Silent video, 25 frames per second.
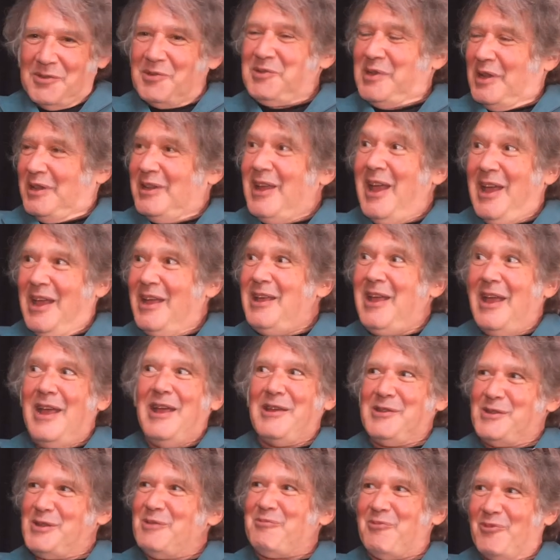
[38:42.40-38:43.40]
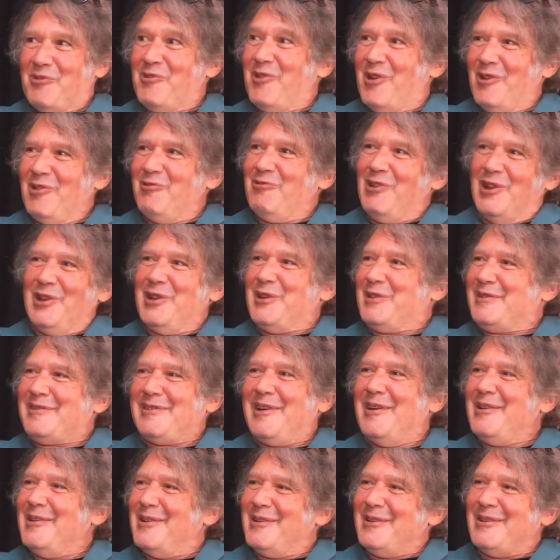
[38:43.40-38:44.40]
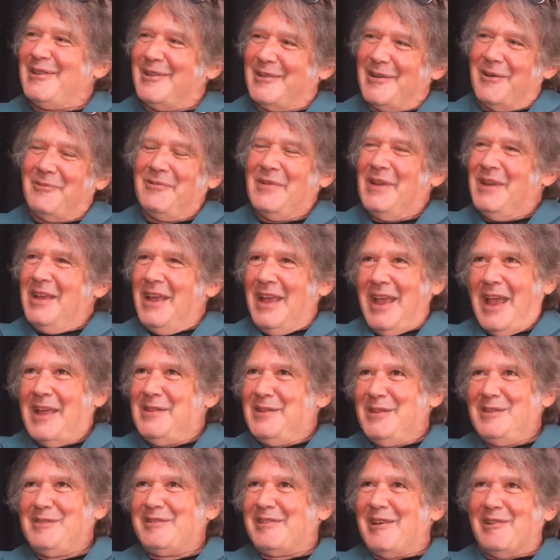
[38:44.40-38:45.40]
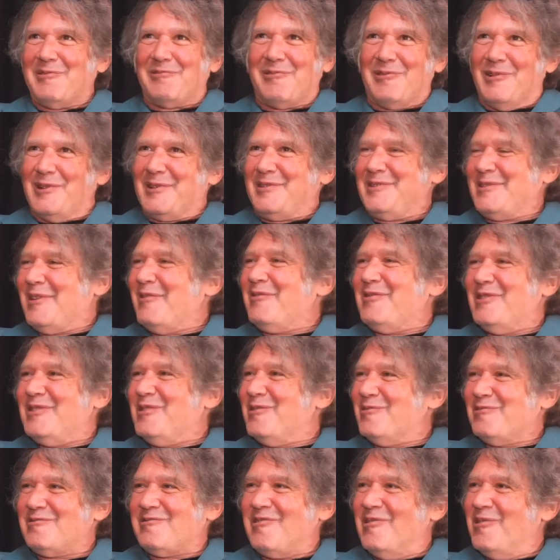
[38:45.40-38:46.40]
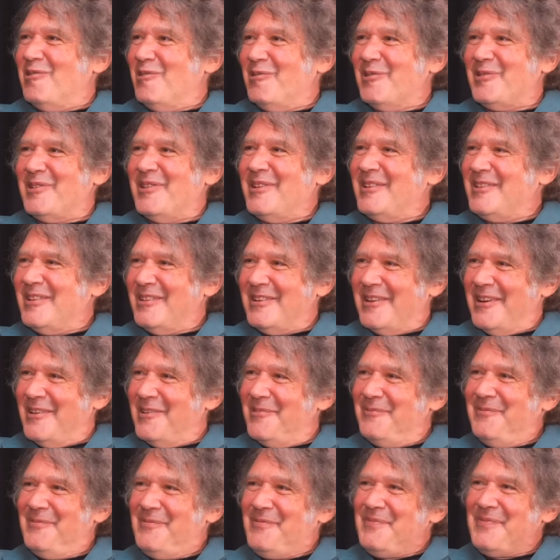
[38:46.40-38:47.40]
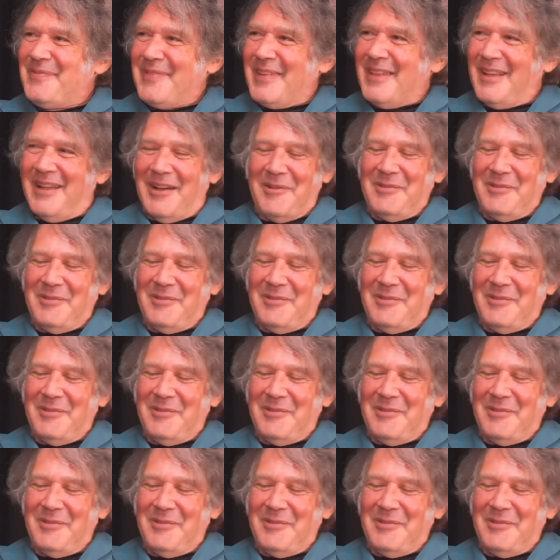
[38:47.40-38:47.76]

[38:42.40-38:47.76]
So he said, yeah, yeah, yeah. He seemed really, really excited, you know. And these guys are like 70 years old, you know. Mm.